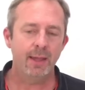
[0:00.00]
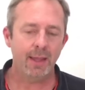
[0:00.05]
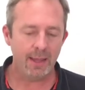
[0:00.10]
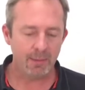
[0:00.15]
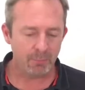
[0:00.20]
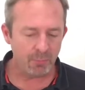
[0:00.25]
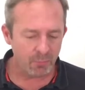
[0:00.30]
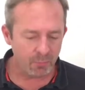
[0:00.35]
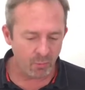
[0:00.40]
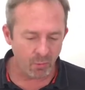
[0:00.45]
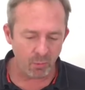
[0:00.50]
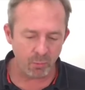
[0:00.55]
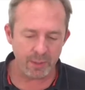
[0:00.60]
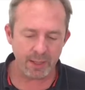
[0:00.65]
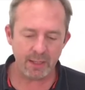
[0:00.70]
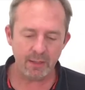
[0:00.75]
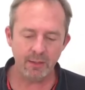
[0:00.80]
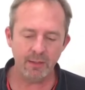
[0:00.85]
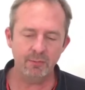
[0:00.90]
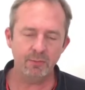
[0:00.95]
And before we
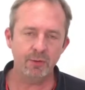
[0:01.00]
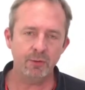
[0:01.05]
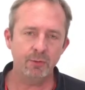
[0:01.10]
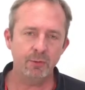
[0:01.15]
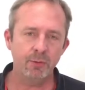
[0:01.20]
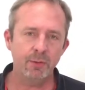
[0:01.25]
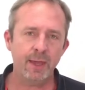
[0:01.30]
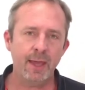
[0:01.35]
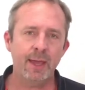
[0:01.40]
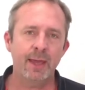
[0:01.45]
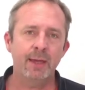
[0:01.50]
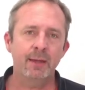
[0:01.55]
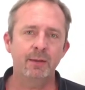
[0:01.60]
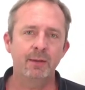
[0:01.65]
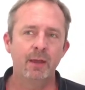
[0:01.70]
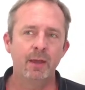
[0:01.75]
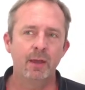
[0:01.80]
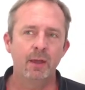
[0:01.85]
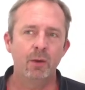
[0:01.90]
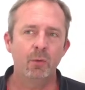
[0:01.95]
can even do that,
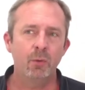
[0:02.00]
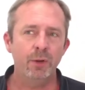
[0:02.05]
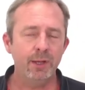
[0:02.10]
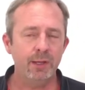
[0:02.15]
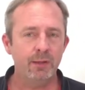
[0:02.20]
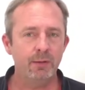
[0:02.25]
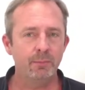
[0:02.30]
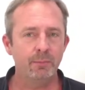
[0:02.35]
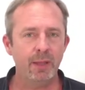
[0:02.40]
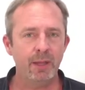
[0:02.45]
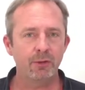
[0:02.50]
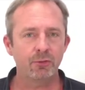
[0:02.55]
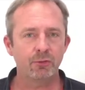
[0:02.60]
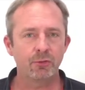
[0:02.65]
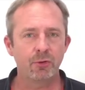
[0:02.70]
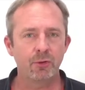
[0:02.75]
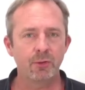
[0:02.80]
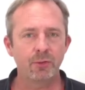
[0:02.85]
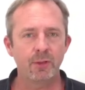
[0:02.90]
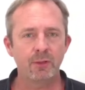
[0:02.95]
we need to make
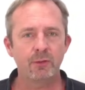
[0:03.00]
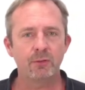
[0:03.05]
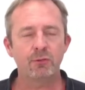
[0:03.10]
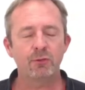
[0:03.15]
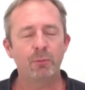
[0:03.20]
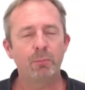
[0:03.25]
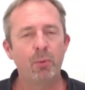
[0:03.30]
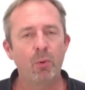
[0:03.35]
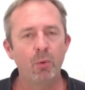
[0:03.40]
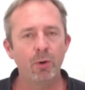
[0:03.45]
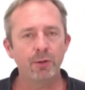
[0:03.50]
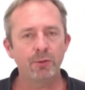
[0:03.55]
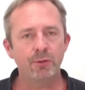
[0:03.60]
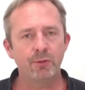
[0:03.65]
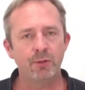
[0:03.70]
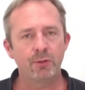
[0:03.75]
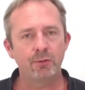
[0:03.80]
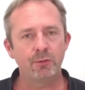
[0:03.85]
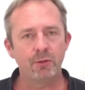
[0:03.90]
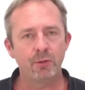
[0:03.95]
sure that the support
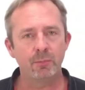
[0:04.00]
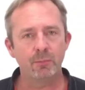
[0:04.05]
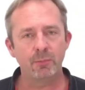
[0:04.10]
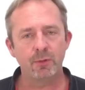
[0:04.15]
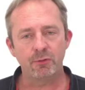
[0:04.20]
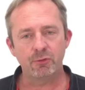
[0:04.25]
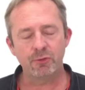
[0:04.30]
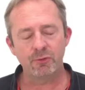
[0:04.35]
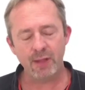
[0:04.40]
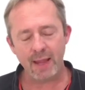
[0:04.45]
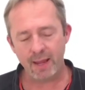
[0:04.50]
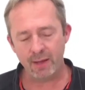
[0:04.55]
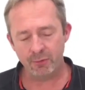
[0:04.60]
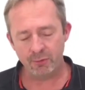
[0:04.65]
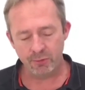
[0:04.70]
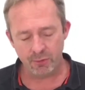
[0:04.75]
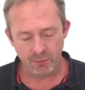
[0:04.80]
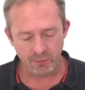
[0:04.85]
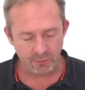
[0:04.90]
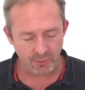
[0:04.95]
system, the
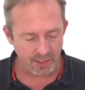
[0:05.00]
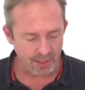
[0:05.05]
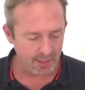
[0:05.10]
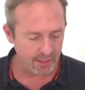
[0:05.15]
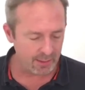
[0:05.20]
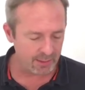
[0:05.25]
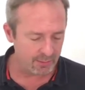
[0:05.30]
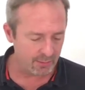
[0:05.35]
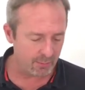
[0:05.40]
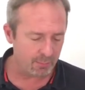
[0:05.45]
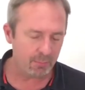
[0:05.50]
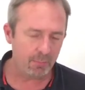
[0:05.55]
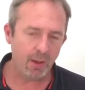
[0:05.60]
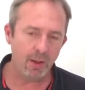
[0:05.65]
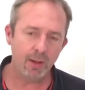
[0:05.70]
stanchions and the